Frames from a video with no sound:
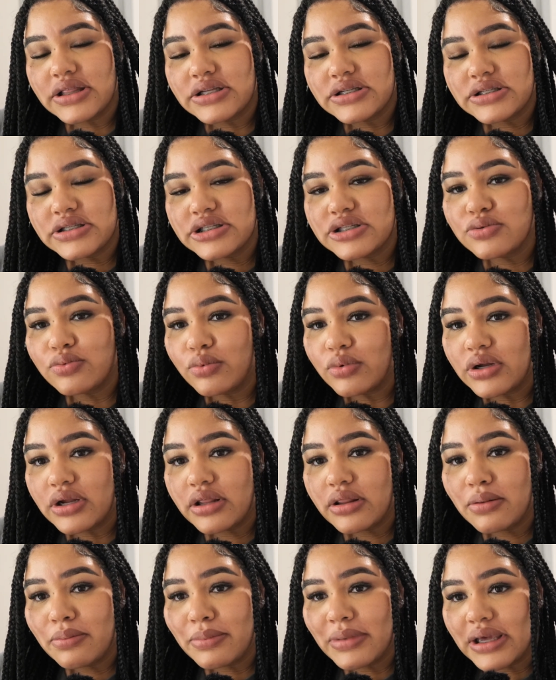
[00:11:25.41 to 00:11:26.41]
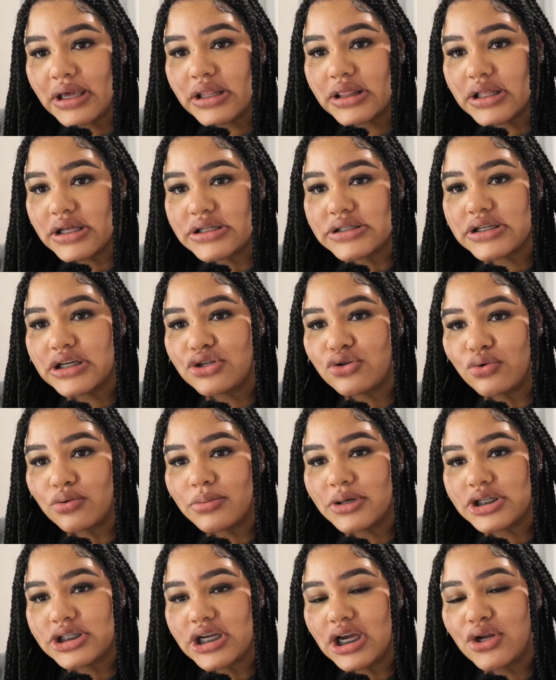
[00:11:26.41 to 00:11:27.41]
this is one of the main things I do on
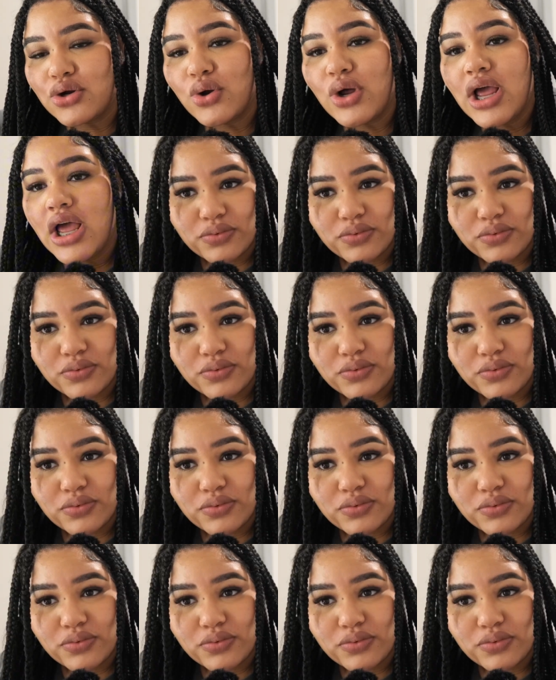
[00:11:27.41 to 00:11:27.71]
my channel.